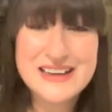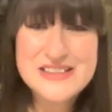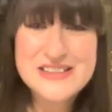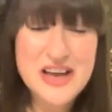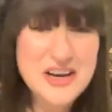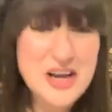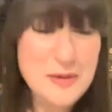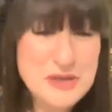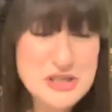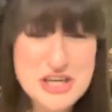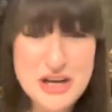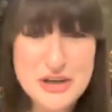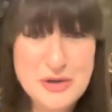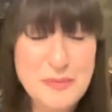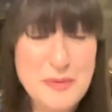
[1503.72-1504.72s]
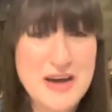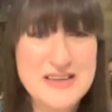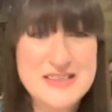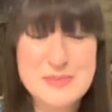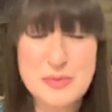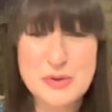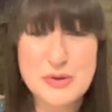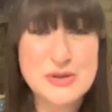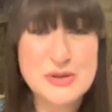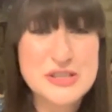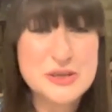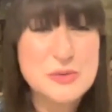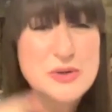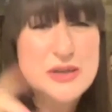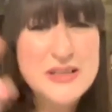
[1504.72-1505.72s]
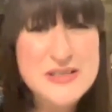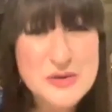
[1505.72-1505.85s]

turn up and show your passport, do all of the